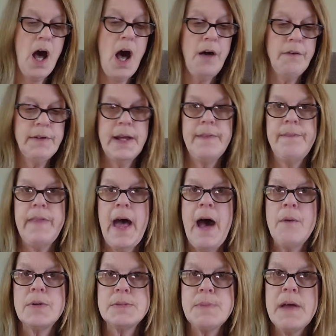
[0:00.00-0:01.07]
all right, that
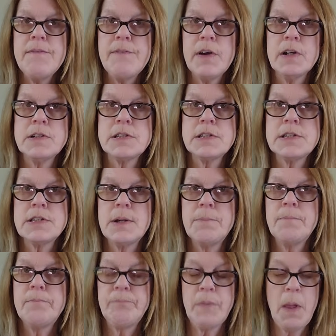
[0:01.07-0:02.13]
was my first
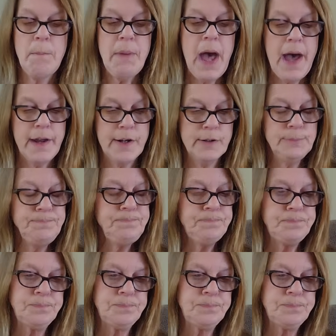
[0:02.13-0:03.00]
pattern.